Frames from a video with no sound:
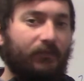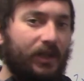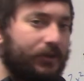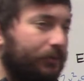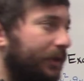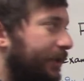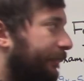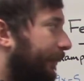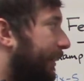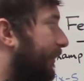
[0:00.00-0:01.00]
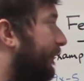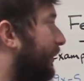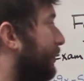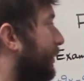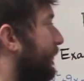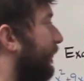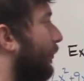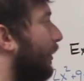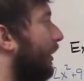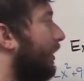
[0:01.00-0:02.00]
three different key features
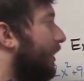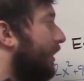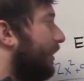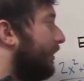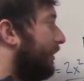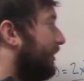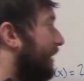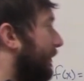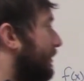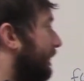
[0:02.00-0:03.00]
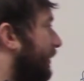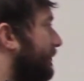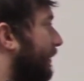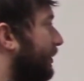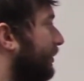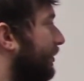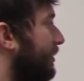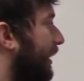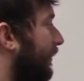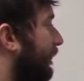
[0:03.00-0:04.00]
for these types of expressions
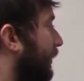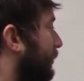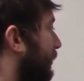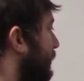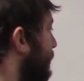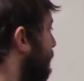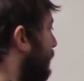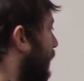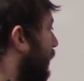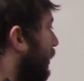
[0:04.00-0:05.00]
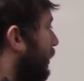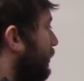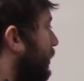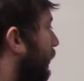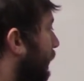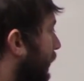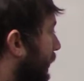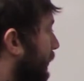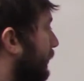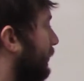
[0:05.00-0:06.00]
and functions. So
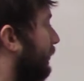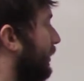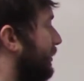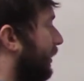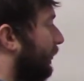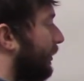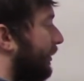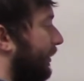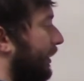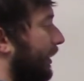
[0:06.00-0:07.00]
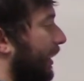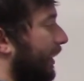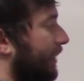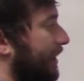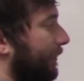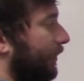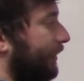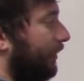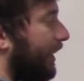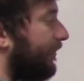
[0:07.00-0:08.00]
let's start with the example on
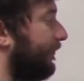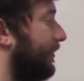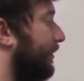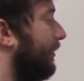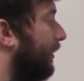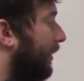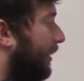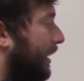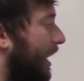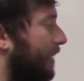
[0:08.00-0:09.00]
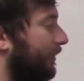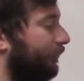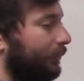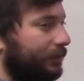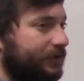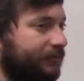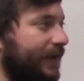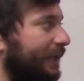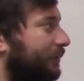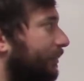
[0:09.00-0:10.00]
the left. If we were to
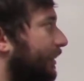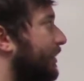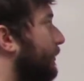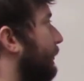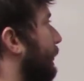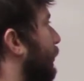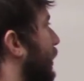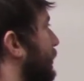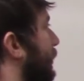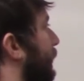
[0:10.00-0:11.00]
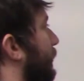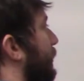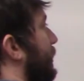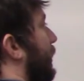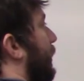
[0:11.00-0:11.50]
factor this, we would want to use